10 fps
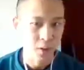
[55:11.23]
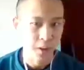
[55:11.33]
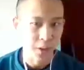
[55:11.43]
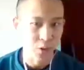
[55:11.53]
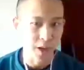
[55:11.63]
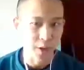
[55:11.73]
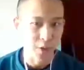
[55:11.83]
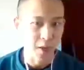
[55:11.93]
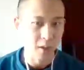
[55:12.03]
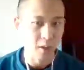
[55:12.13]
Like you
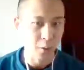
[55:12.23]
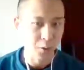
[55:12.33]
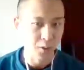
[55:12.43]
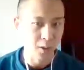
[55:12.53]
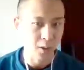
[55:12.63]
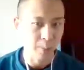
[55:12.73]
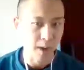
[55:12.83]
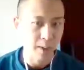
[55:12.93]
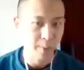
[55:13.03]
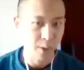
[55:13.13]
get closer to the
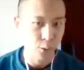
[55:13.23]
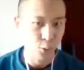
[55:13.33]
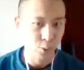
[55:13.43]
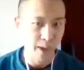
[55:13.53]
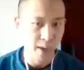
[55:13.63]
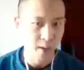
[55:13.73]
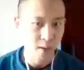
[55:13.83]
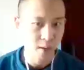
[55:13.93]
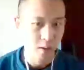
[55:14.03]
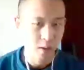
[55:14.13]
mine, but then you drill back.
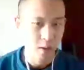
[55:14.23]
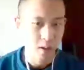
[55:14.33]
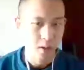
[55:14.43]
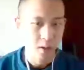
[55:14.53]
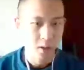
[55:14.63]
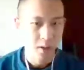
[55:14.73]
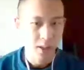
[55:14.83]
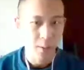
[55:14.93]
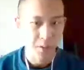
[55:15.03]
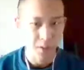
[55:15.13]

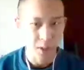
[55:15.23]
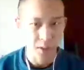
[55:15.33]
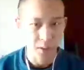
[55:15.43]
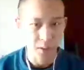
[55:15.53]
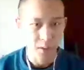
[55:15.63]
That was a little harder.